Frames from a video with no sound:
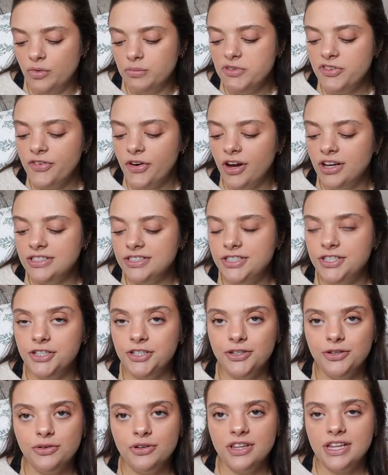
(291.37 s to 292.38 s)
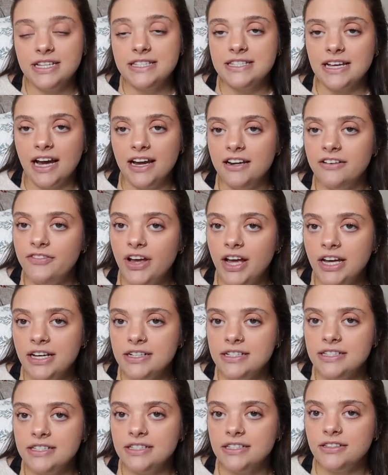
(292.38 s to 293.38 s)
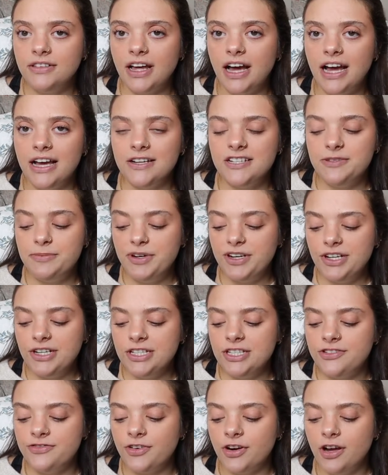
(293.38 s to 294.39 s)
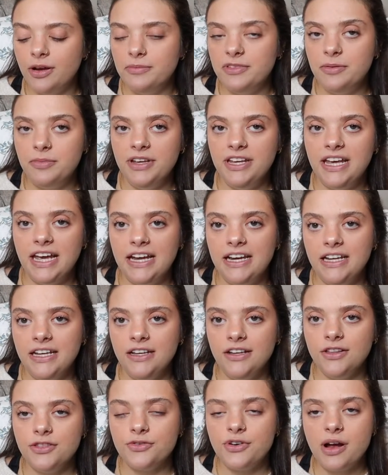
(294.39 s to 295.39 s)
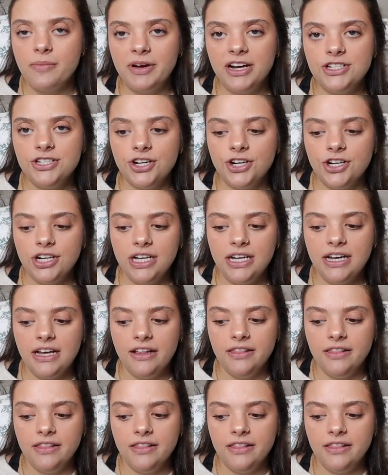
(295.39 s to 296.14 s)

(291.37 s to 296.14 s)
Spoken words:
We'll move on to the side effects that I experienced from the beginning throughout my journey,